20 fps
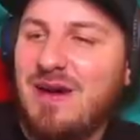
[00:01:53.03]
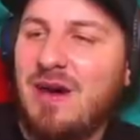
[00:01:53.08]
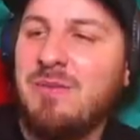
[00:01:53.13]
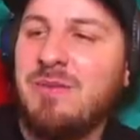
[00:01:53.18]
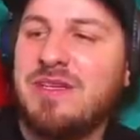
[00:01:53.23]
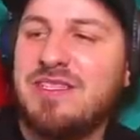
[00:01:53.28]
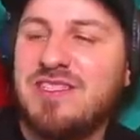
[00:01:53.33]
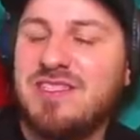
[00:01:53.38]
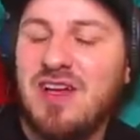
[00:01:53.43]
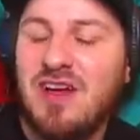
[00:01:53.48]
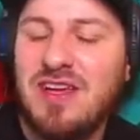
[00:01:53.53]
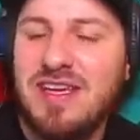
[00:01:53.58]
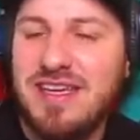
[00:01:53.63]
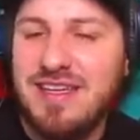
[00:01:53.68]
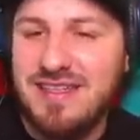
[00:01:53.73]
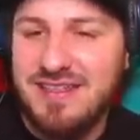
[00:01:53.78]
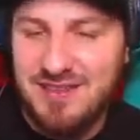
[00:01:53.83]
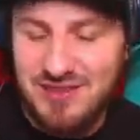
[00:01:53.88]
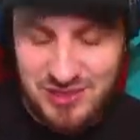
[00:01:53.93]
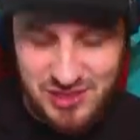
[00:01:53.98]
I'm
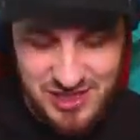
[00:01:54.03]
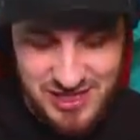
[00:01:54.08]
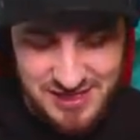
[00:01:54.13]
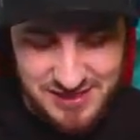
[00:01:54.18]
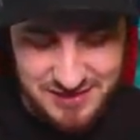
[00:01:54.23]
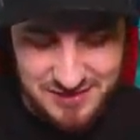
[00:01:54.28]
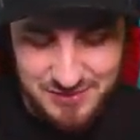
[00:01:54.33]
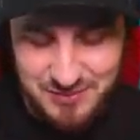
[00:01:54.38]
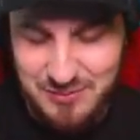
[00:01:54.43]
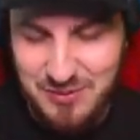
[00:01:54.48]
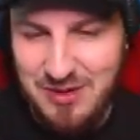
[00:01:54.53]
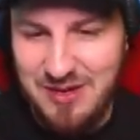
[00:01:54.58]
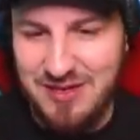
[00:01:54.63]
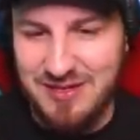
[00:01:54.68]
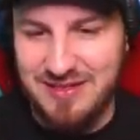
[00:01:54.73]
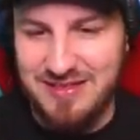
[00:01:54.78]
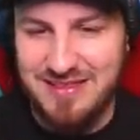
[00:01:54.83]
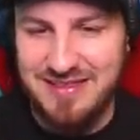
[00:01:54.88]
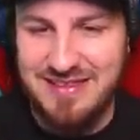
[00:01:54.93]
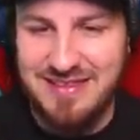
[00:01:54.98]
excited. Chill.
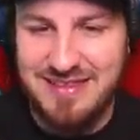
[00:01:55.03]
What?